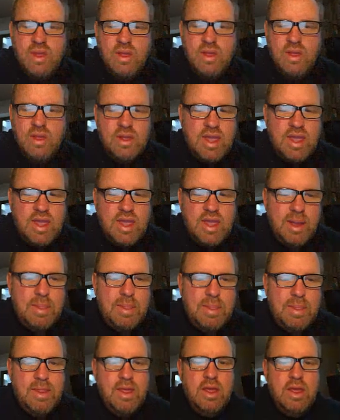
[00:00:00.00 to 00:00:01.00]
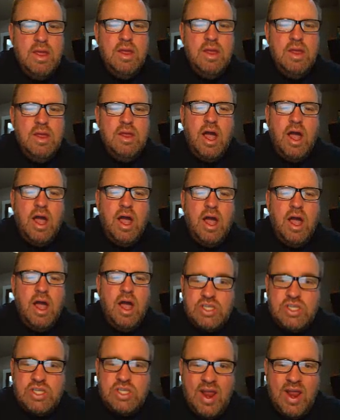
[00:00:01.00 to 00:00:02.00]
Okay, so
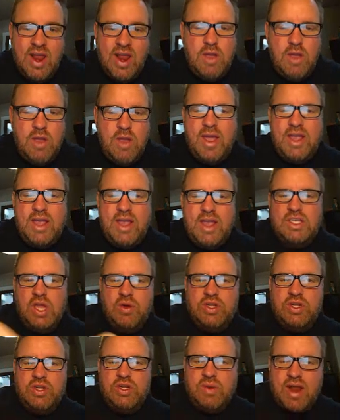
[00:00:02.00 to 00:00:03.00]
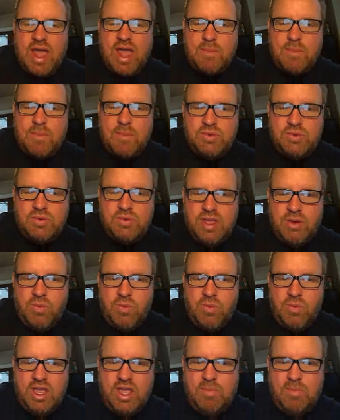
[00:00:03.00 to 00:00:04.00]
in a weak base, notice what happens with a
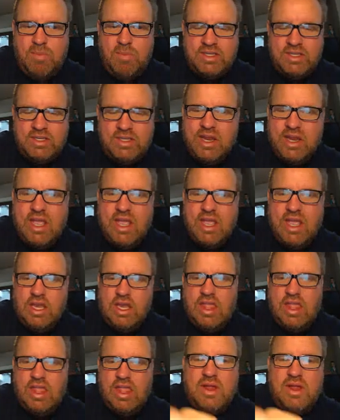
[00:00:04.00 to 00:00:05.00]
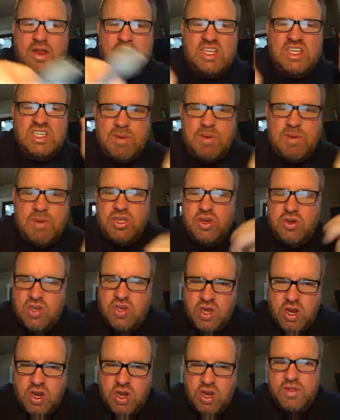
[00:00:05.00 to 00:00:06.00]
weak base. And again, they would not expect you to
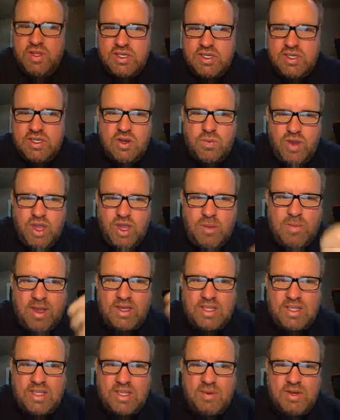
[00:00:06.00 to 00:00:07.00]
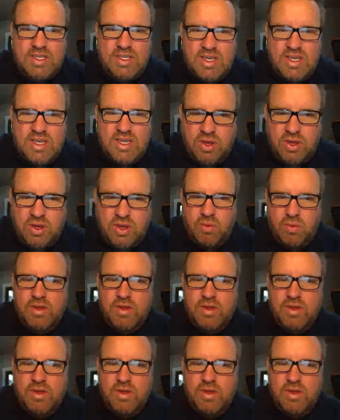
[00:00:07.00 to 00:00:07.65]
know this is a weak base. They would tell you.